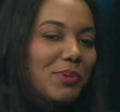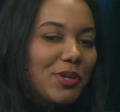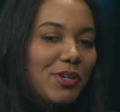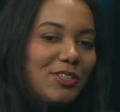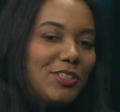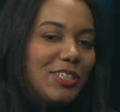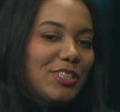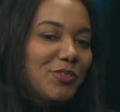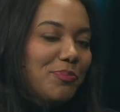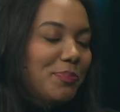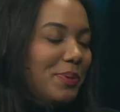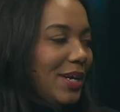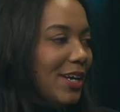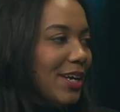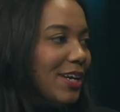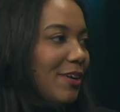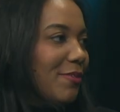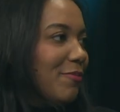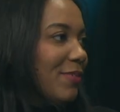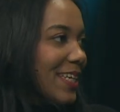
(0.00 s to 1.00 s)
brought into
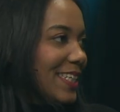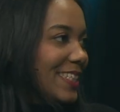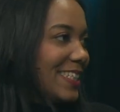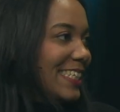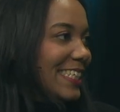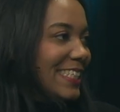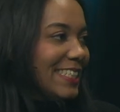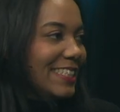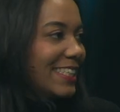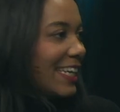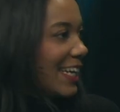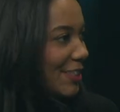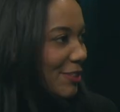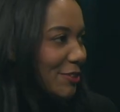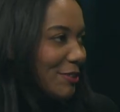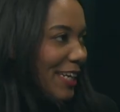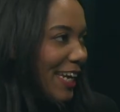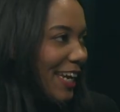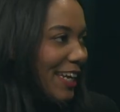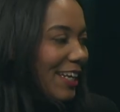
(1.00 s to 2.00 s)
Pear VC's day
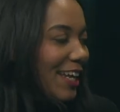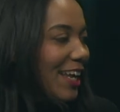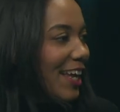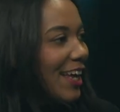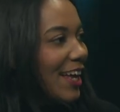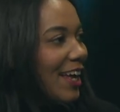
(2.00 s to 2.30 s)
to day?